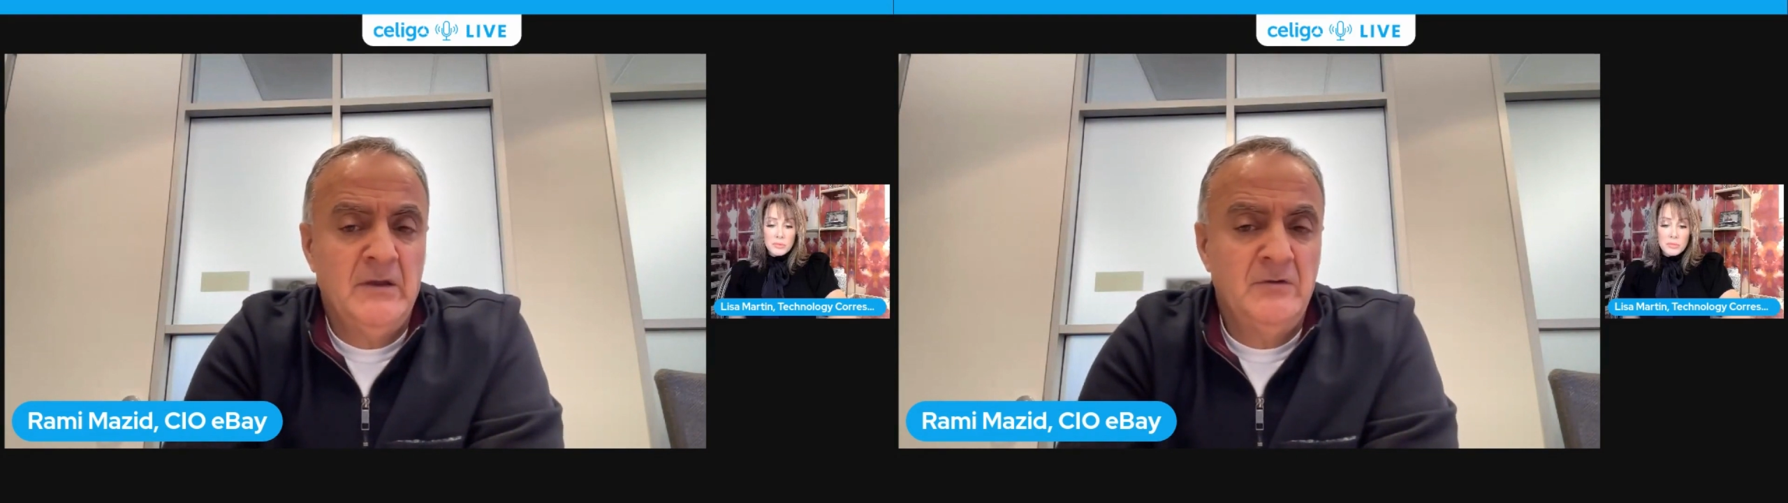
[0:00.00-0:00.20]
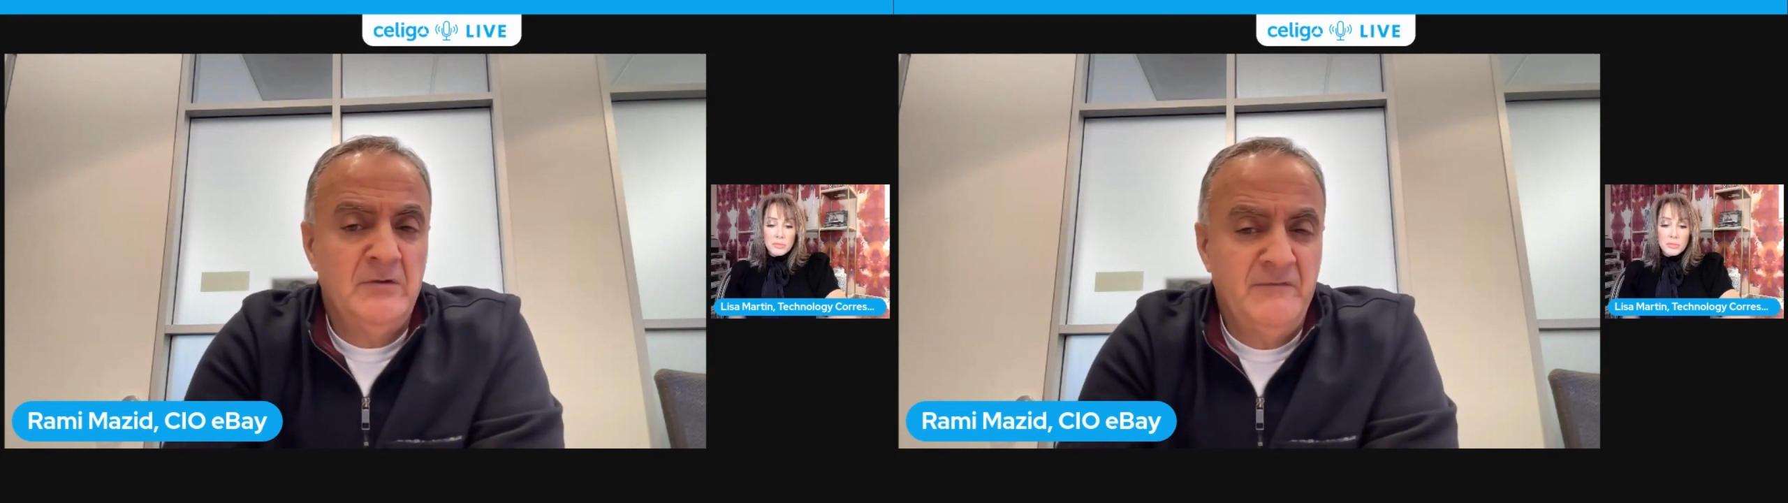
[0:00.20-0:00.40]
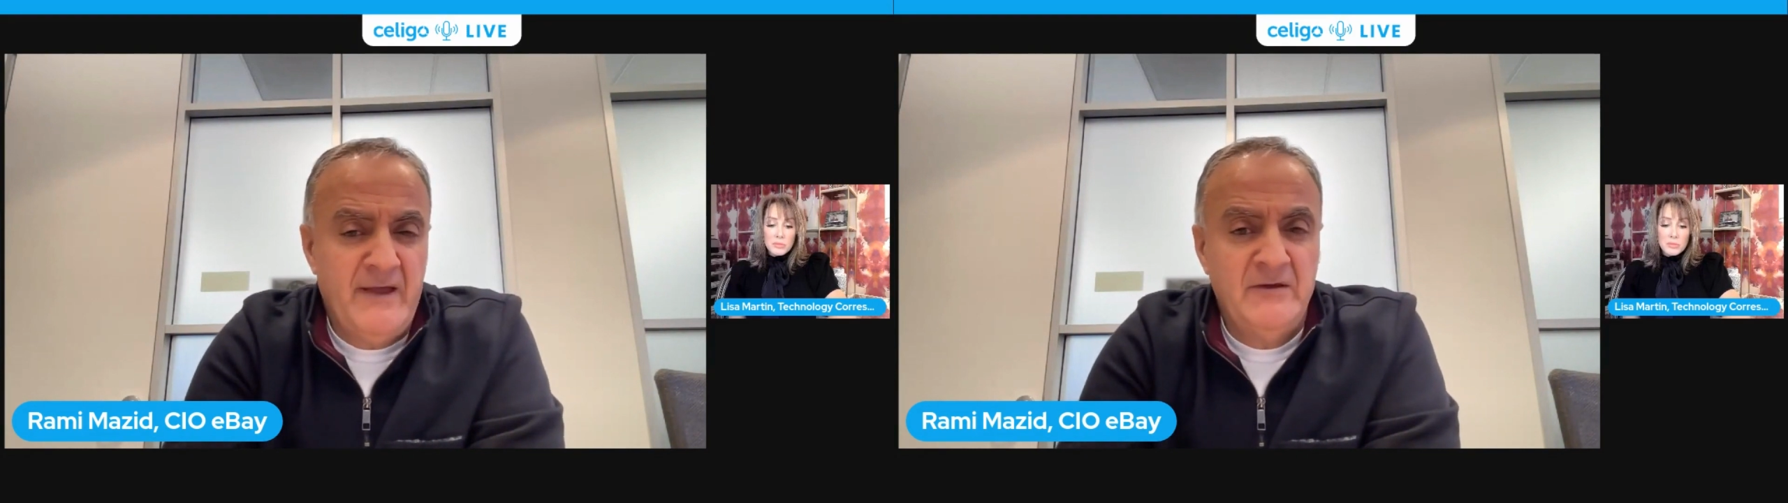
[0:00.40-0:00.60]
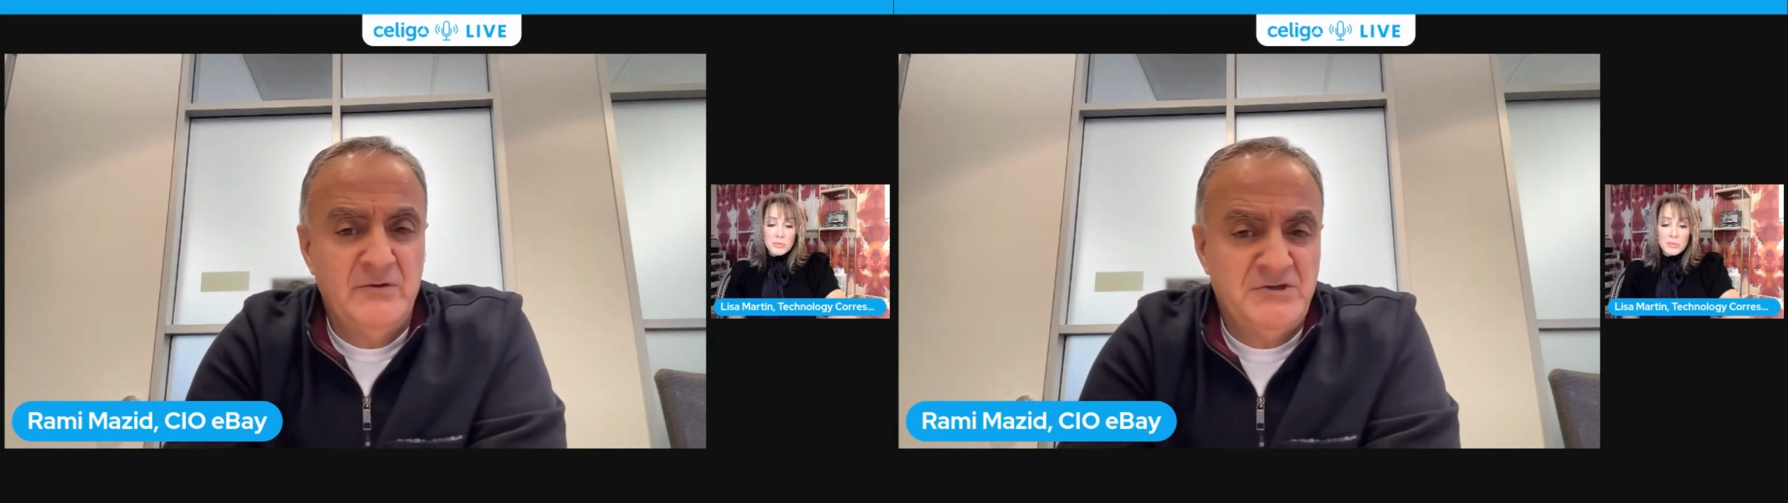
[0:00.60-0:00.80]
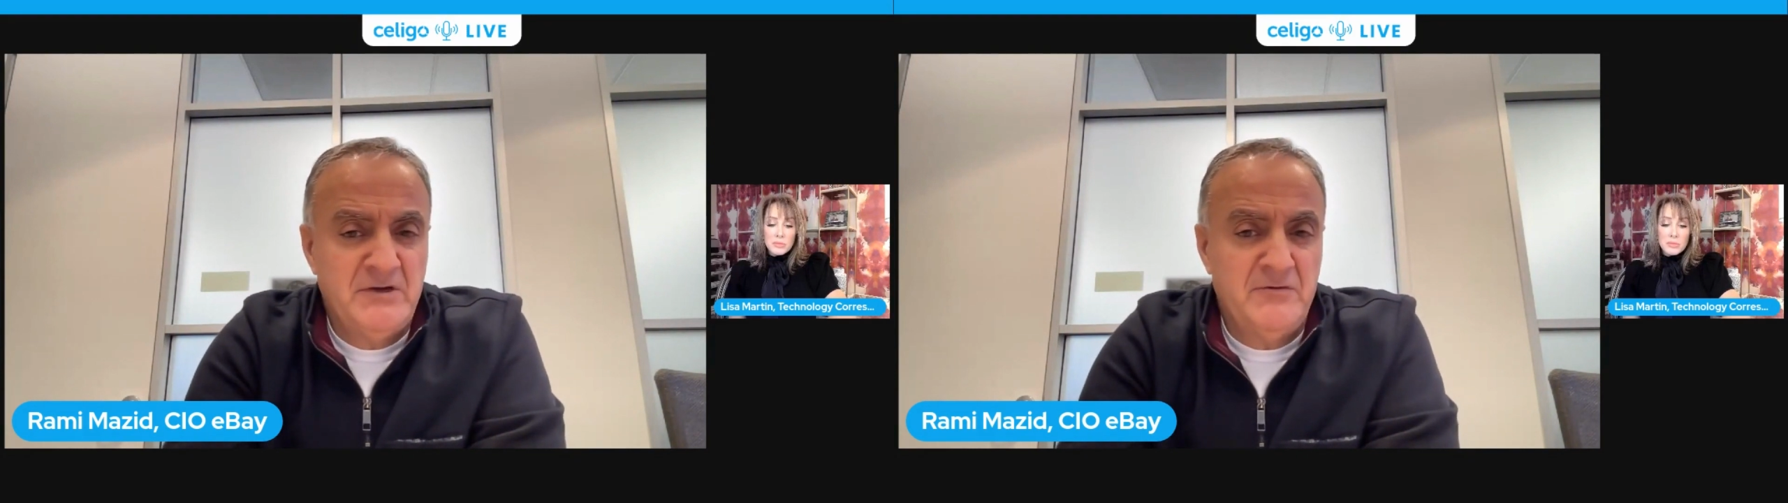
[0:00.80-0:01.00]
to the value
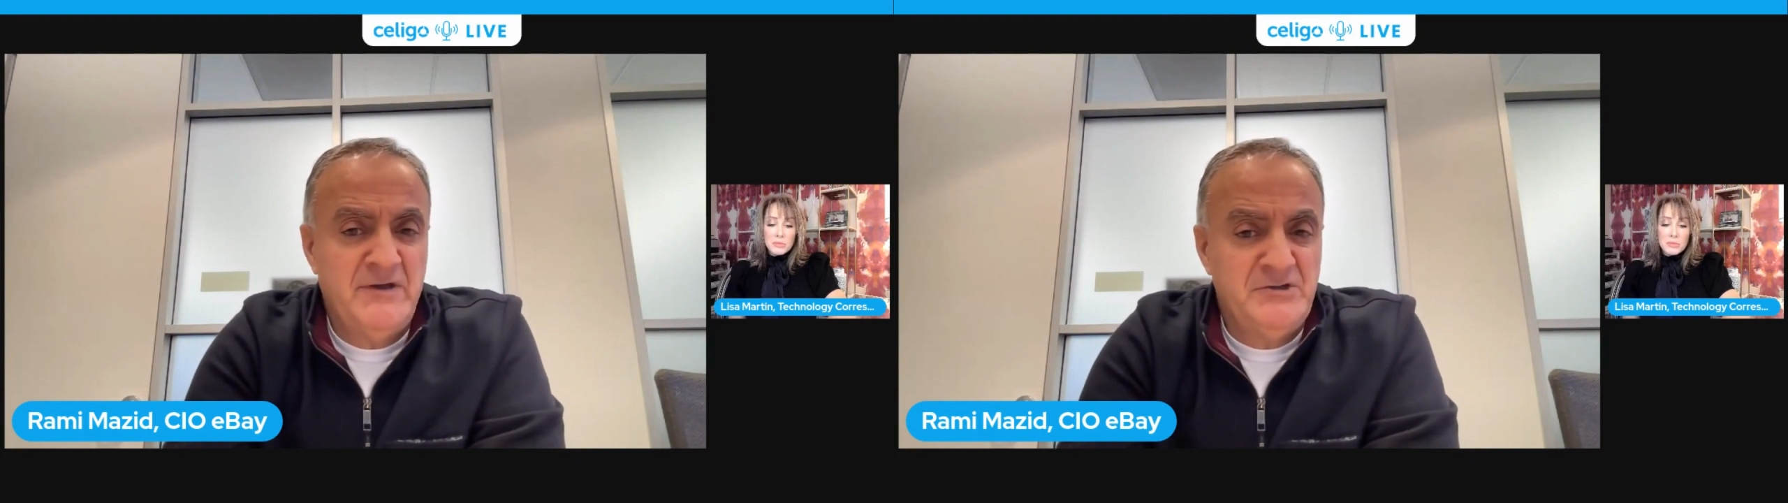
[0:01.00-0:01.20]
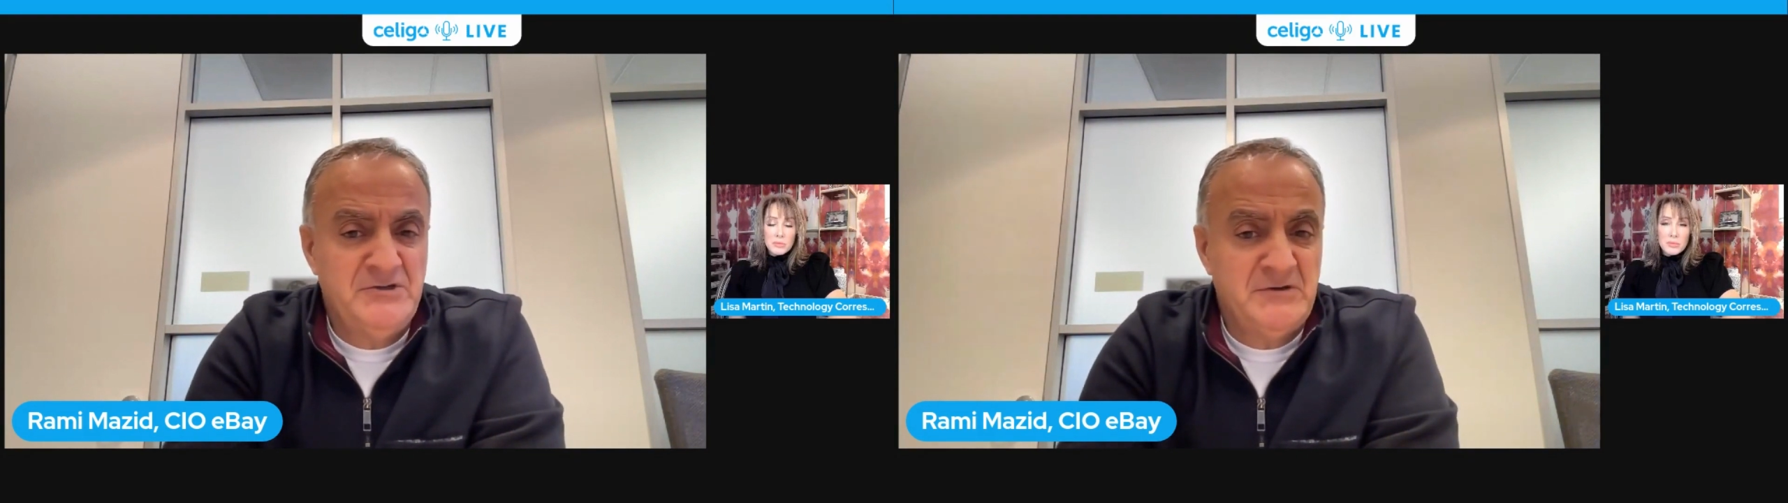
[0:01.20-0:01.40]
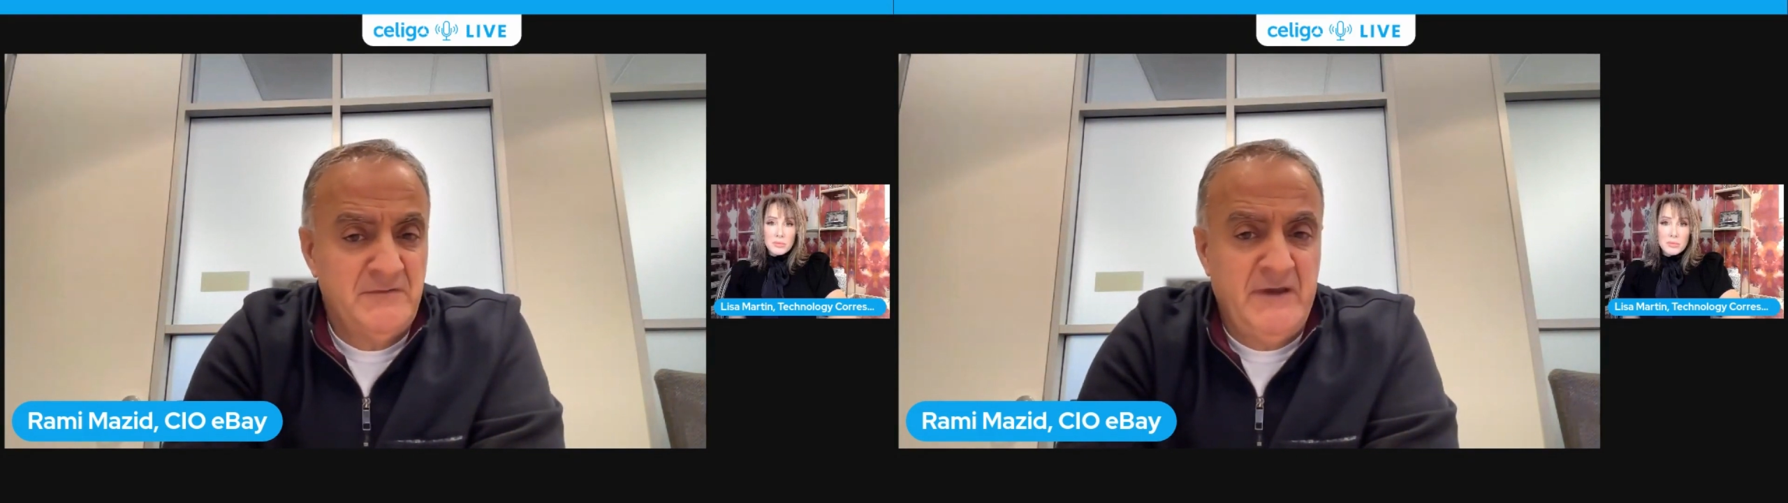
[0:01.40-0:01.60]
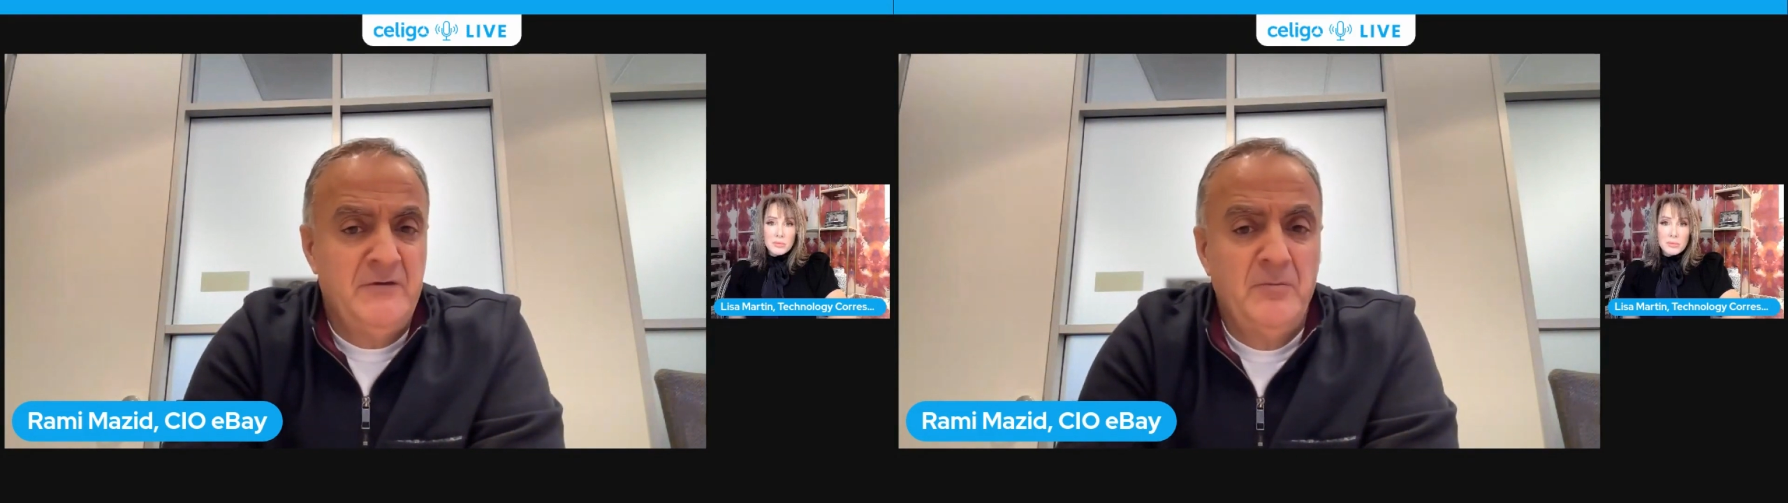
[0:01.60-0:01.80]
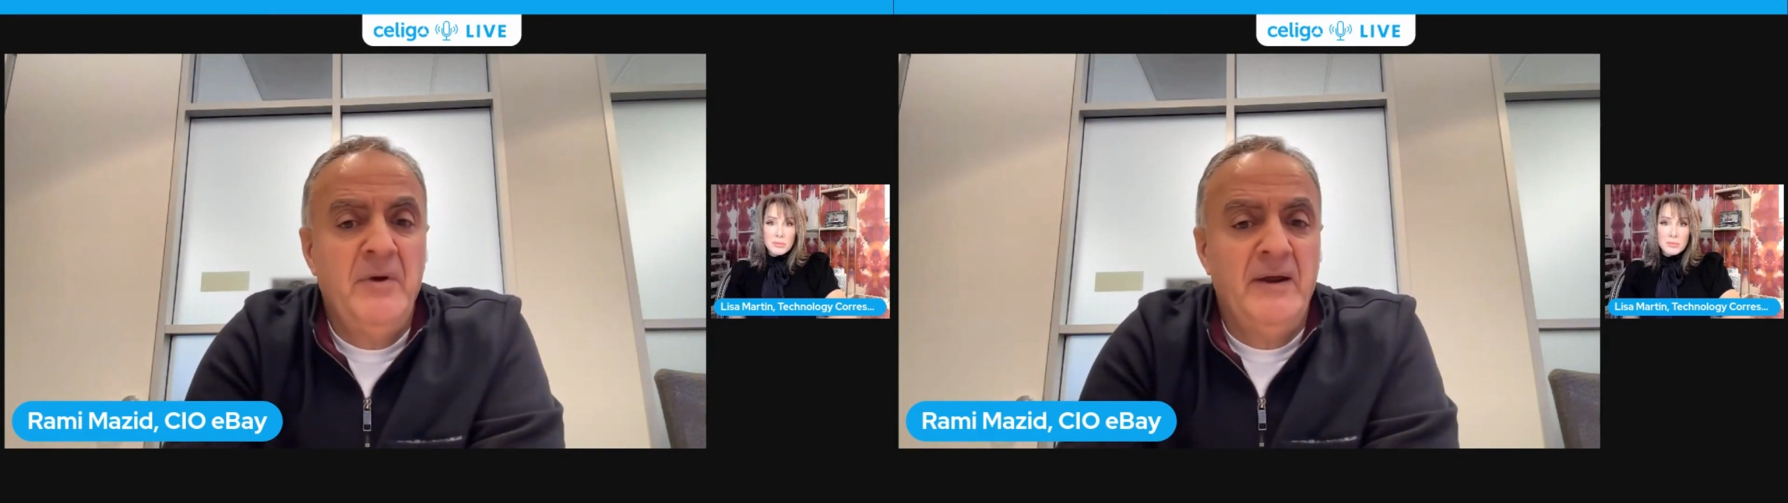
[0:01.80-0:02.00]
generations of the
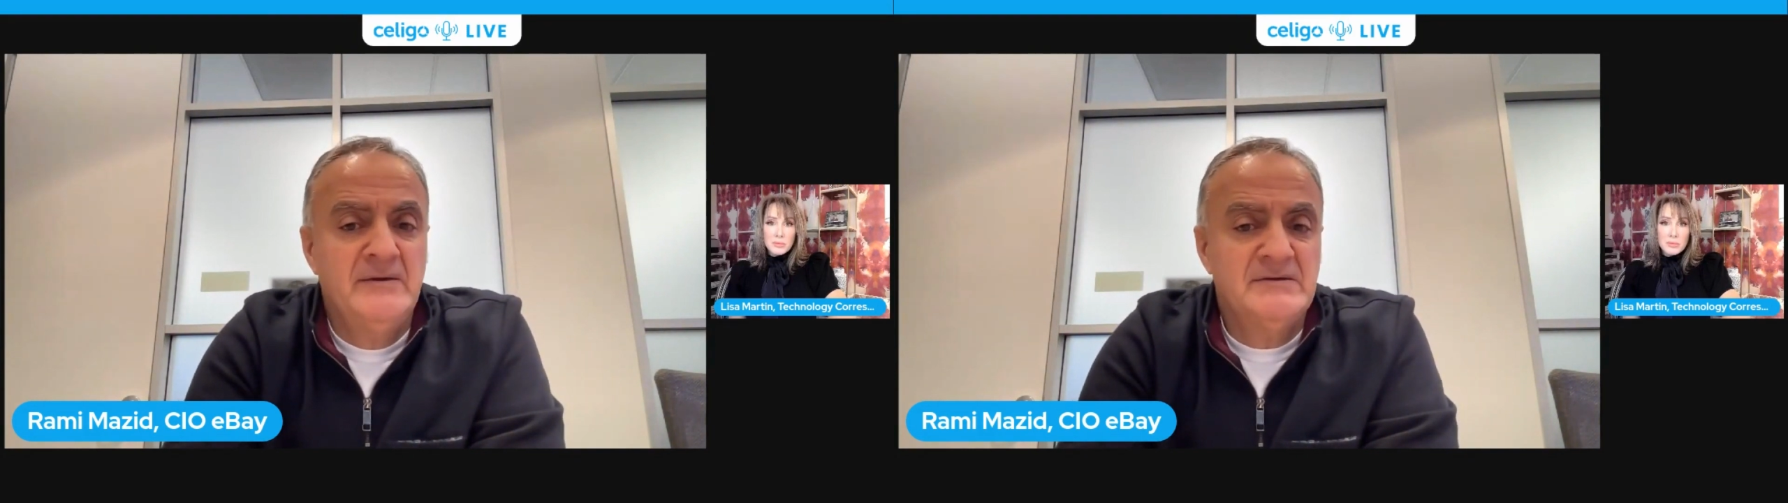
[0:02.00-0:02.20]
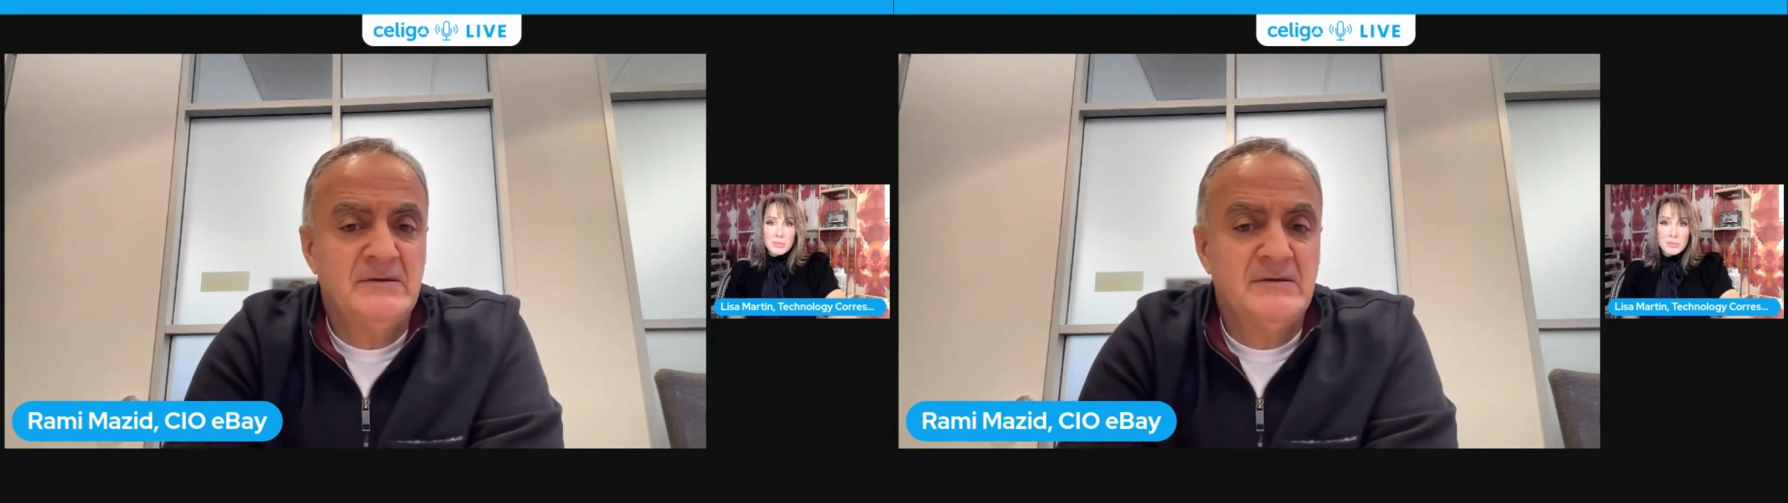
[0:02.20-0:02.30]
enterprise.